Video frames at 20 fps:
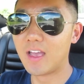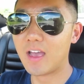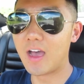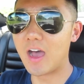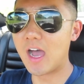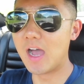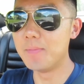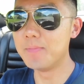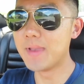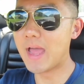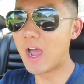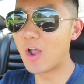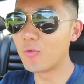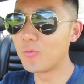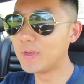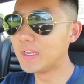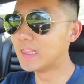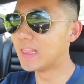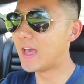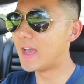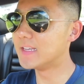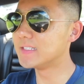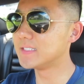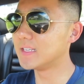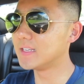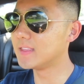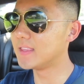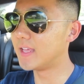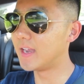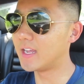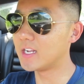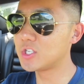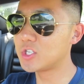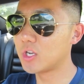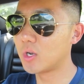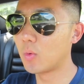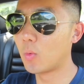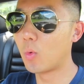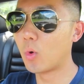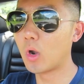I'm now realizing that I
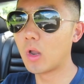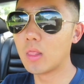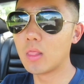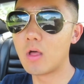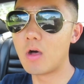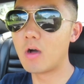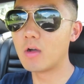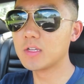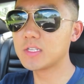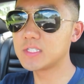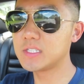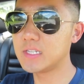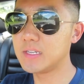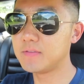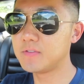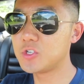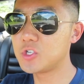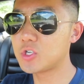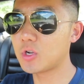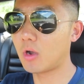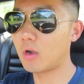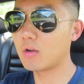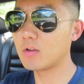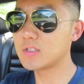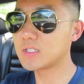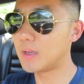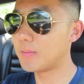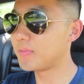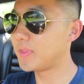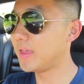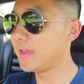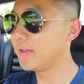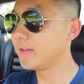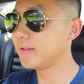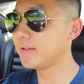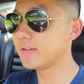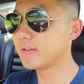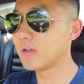should have worn a long sleeve shirt or something,